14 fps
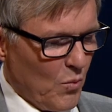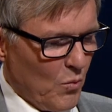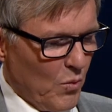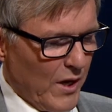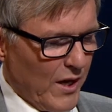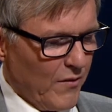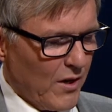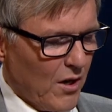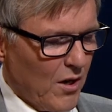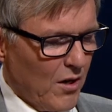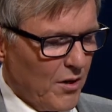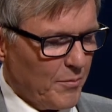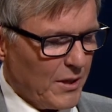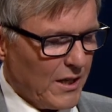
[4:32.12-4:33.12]
where
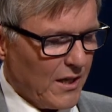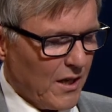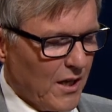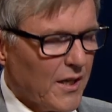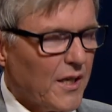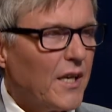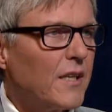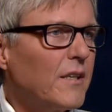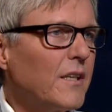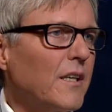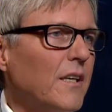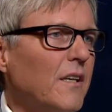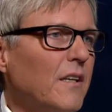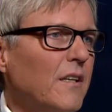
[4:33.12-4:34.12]
are BI
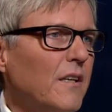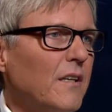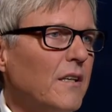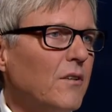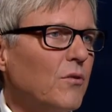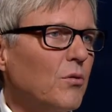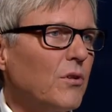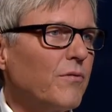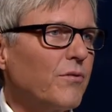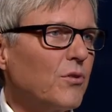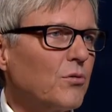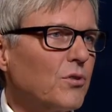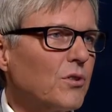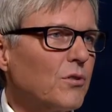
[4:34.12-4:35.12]
heading into the
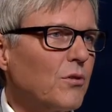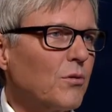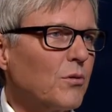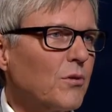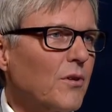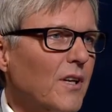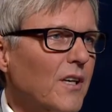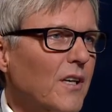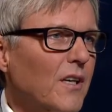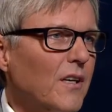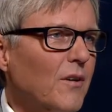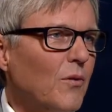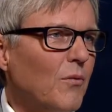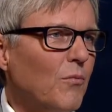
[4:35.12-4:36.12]
future? Do you
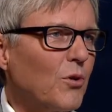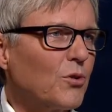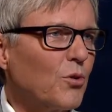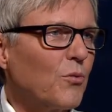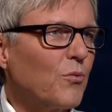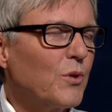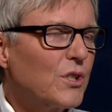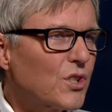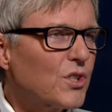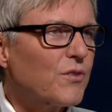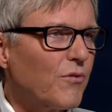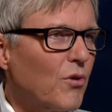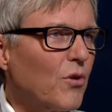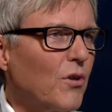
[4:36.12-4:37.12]
think? What you wish
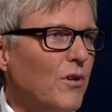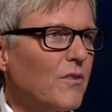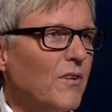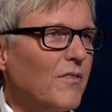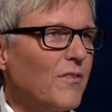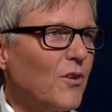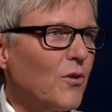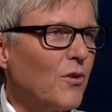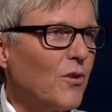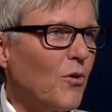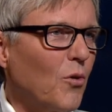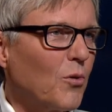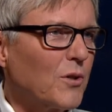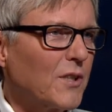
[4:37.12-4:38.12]
for your
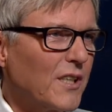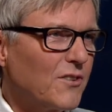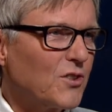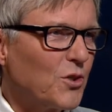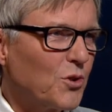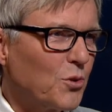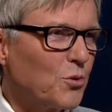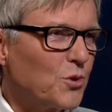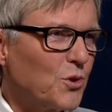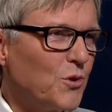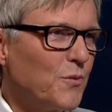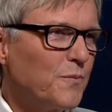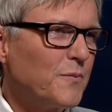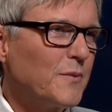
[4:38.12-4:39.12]
old
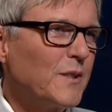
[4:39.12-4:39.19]
institution?